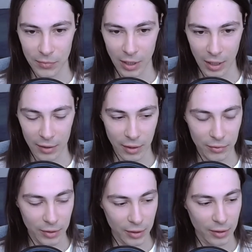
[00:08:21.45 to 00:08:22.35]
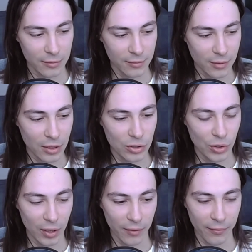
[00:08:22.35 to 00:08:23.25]
I really
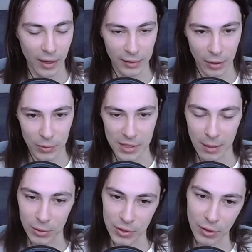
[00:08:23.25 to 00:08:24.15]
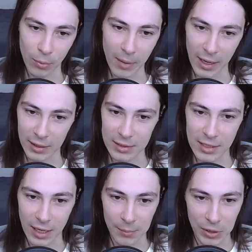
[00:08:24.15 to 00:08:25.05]
enjoyed the fact that I was able to go back in
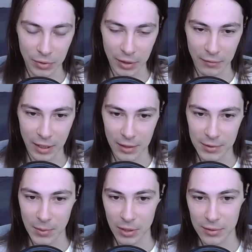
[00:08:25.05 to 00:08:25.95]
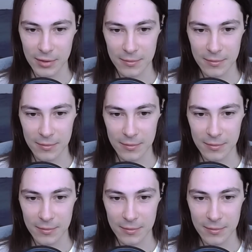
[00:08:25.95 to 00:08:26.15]
time and relive that experience.